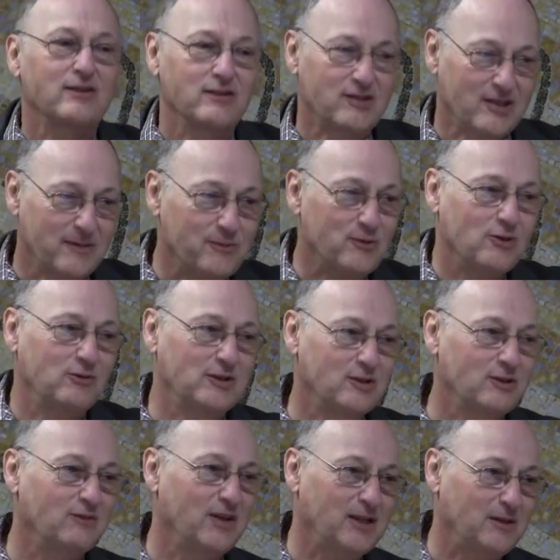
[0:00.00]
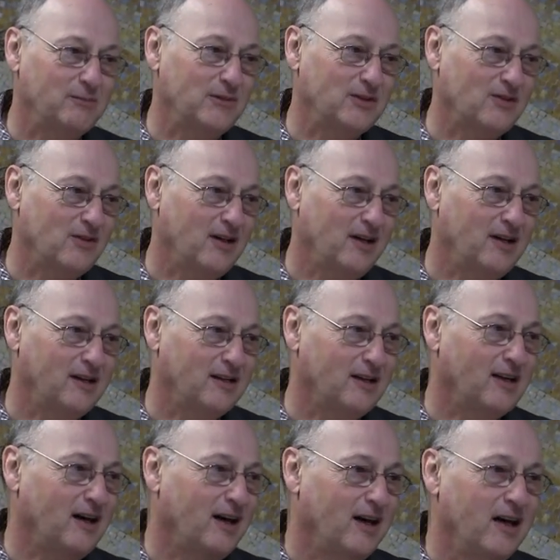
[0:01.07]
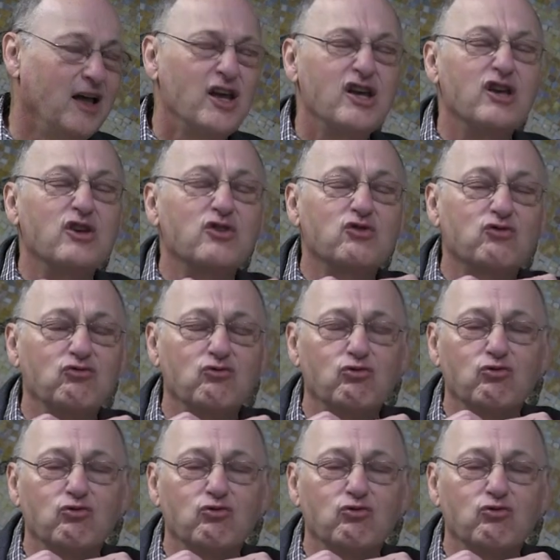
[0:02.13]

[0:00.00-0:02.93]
The subsequent development of the halakha is